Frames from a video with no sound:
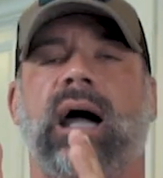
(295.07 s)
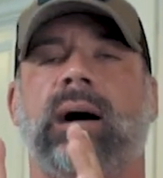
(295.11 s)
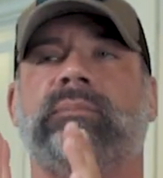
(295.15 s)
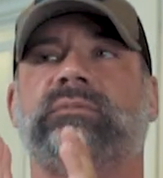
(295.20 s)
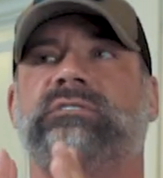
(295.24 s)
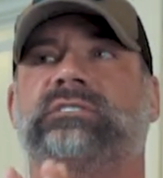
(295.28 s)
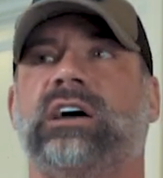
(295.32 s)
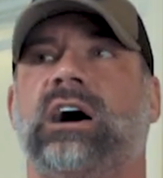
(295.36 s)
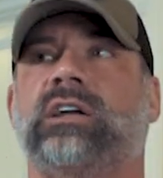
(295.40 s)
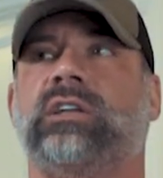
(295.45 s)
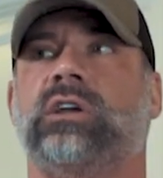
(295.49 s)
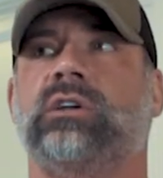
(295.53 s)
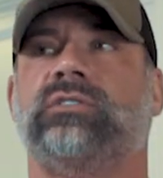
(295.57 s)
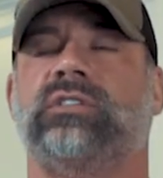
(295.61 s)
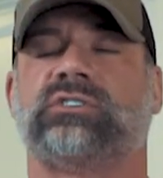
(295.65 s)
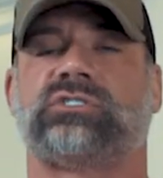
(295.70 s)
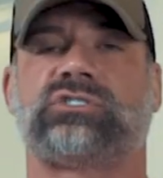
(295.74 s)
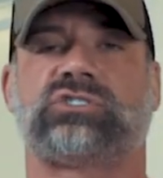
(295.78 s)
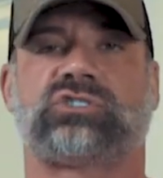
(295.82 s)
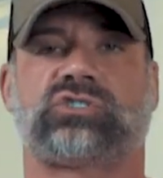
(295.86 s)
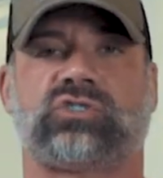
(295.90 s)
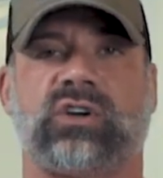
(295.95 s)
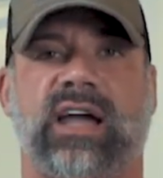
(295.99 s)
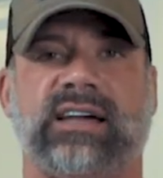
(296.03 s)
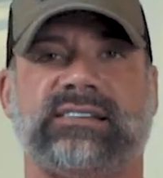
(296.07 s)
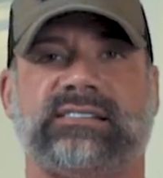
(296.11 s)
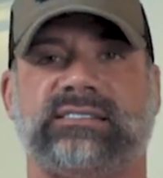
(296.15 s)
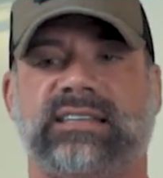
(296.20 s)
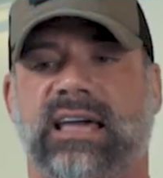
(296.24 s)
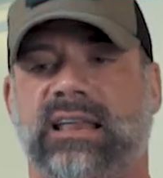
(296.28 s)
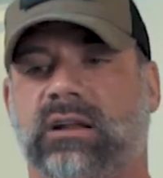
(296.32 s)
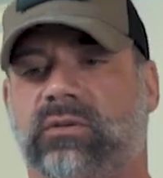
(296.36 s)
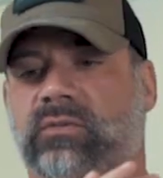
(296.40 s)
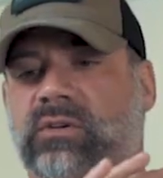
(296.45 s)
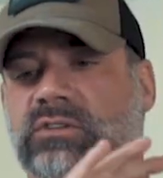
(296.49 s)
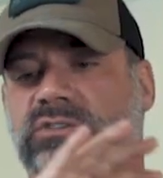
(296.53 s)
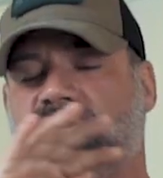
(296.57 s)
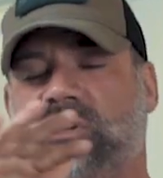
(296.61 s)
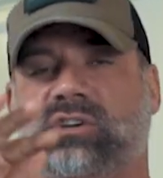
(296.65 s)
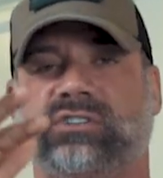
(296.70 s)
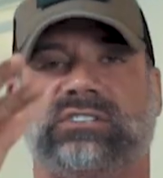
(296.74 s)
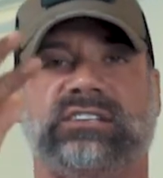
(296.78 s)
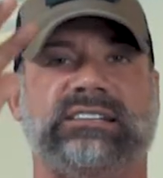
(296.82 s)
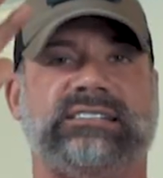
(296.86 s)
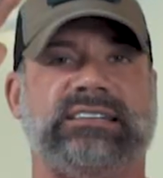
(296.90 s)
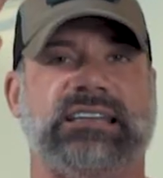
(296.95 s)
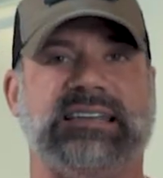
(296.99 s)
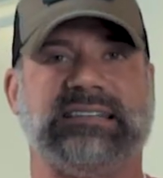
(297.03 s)
I'm telling you, the stress that it
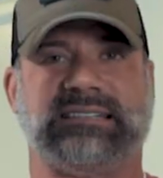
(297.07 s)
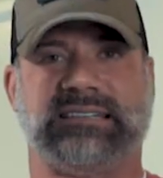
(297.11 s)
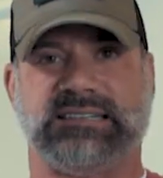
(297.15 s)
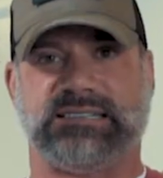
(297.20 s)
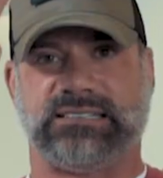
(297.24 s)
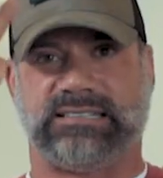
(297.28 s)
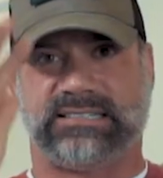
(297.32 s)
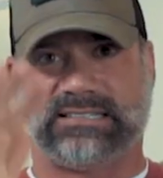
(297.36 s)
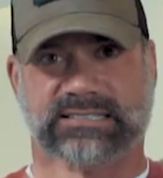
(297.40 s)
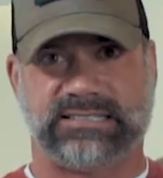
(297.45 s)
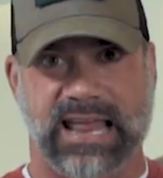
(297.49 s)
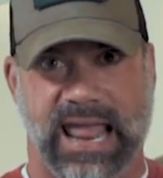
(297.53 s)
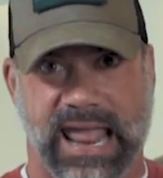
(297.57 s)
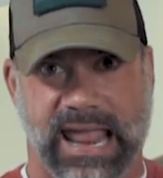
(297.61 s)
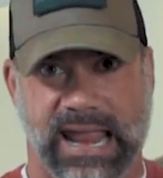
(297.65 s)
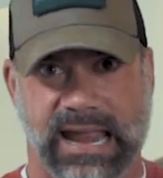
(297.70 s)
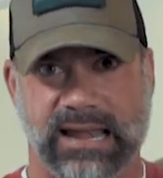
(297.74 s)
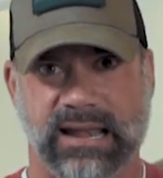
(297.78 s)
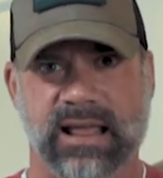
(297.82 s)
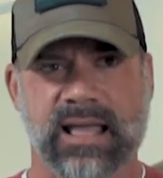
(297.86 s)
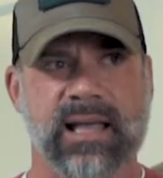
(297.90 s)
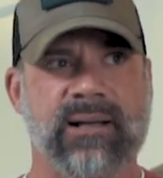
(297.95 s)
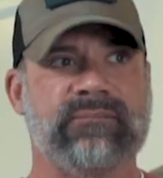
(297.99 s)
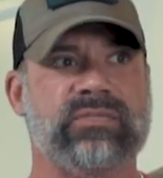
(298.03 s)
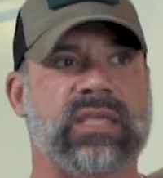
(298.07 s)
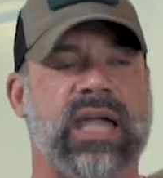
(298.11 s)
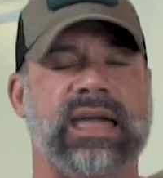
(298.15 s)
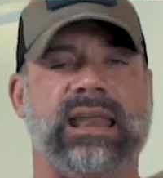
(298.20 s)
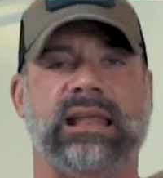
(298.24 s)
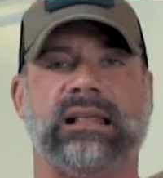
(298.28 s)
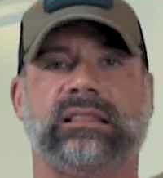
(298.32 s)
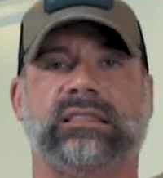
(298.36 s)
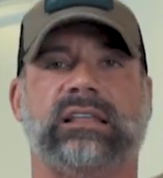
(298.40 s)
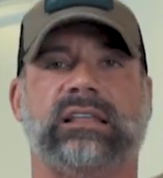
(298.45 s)
reduces is insane, and it